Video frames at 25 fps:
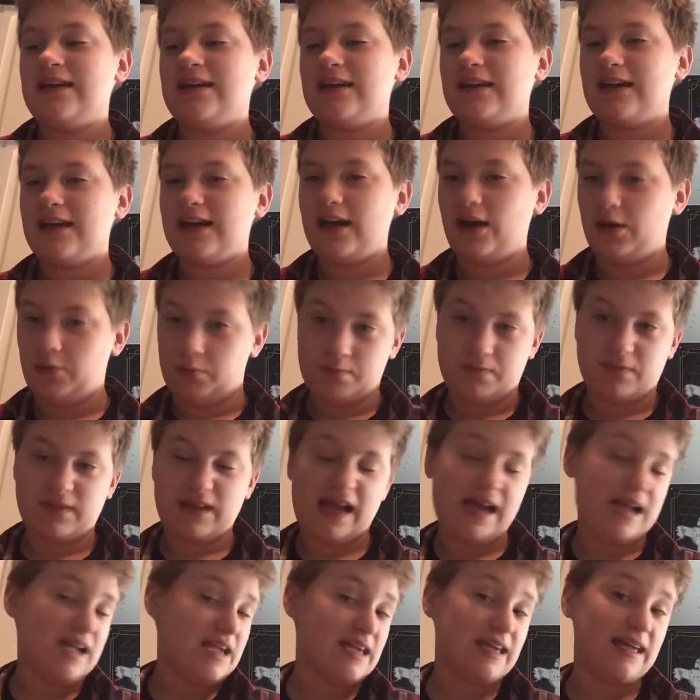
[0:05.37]

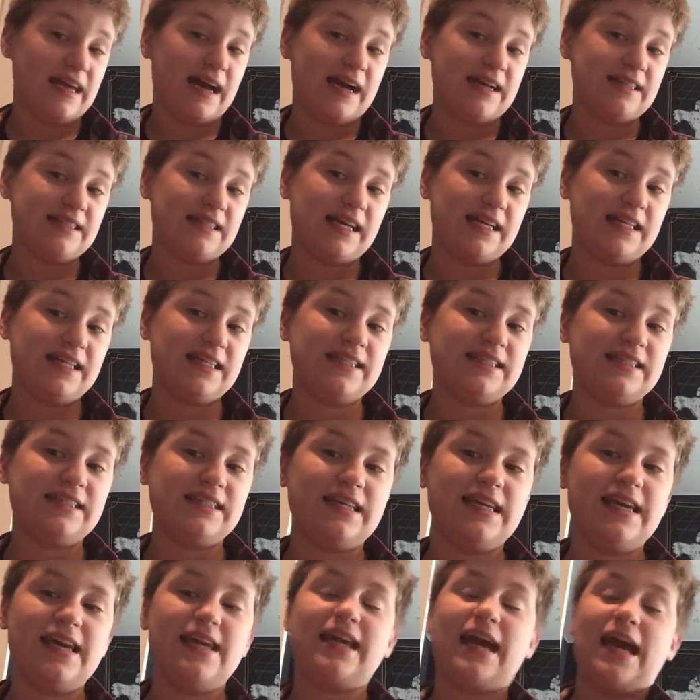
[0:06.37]
hey guys,
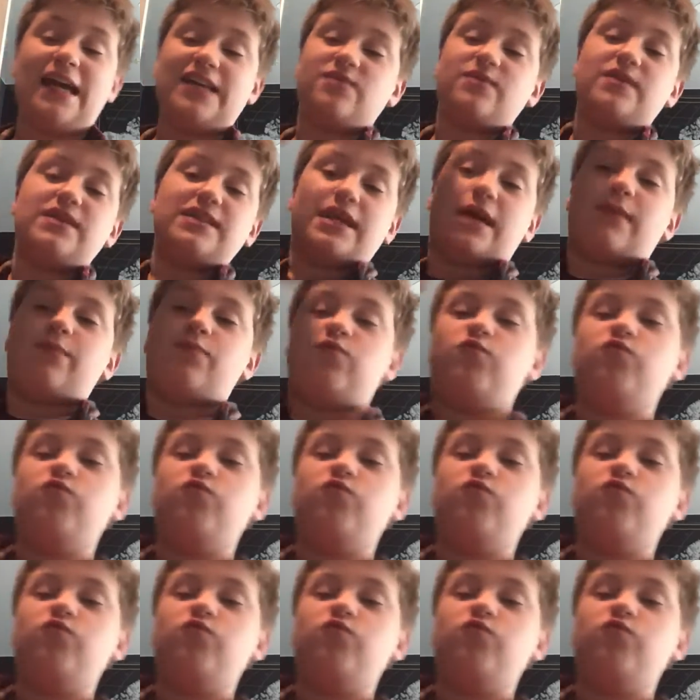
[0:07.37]
what's up?